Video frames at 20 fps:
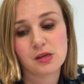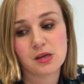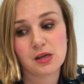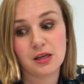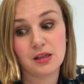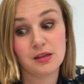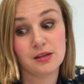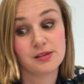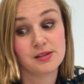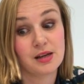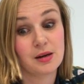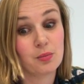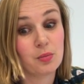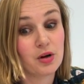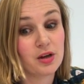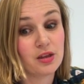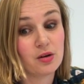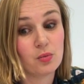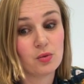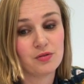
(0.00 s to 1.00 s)
in the same way
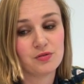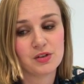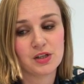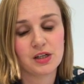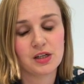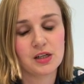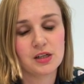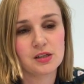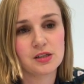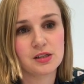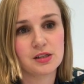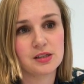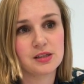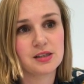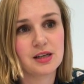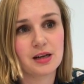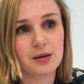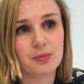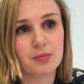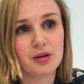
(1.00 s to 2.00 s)
that we've done it to the
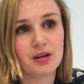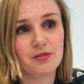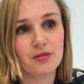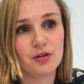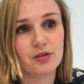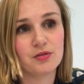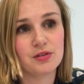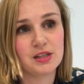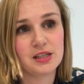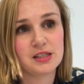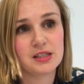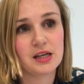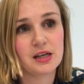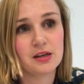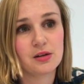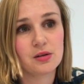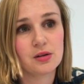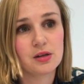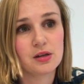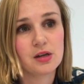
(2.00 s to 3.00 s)
same level of
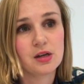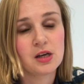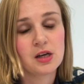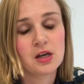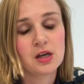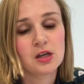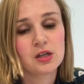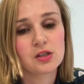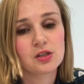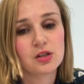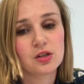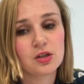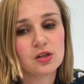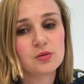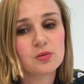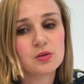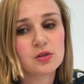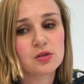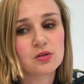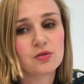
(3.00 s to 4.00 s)
detail. So those
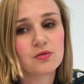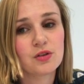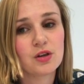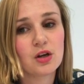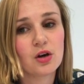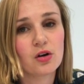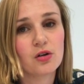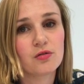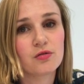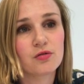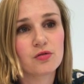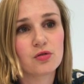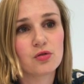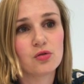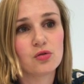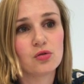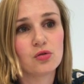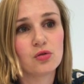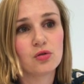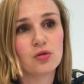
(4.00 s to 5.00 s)
were sort of the
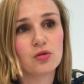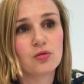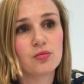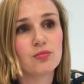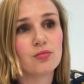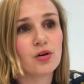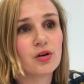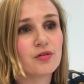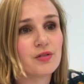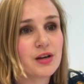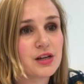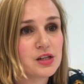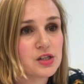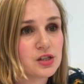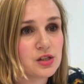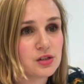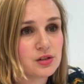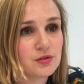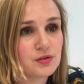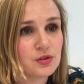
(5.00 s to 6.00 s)
overall
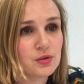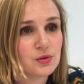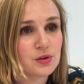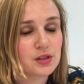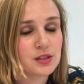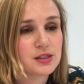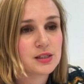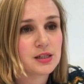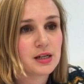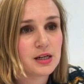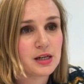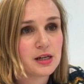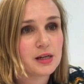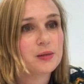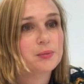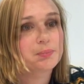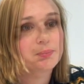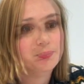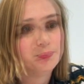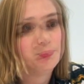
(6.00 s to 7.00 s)
motivations for doing the study.
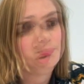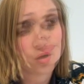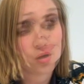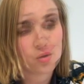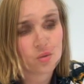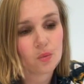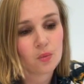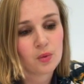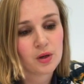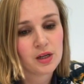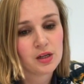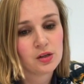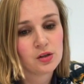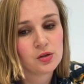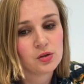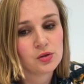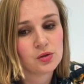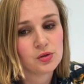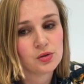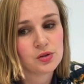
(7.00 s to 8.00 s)
And we
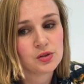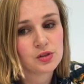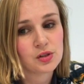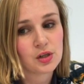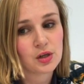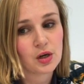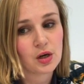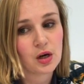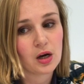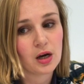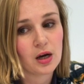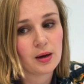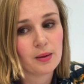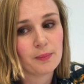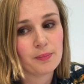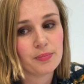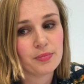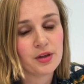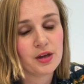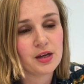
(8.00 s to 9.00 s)
use
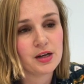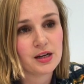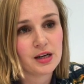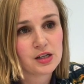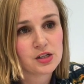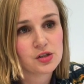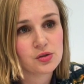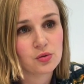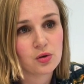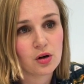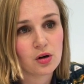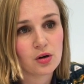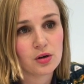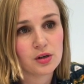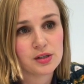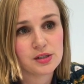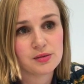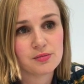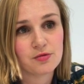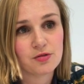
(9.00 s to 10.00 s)
the National
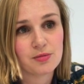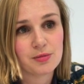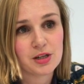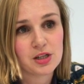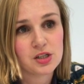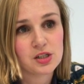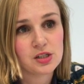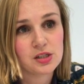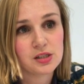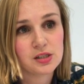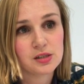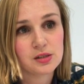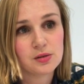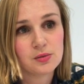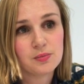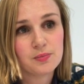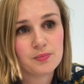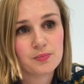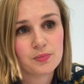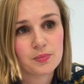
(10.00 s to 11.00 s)
Coroner's Information
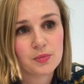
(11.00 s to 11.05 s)
System,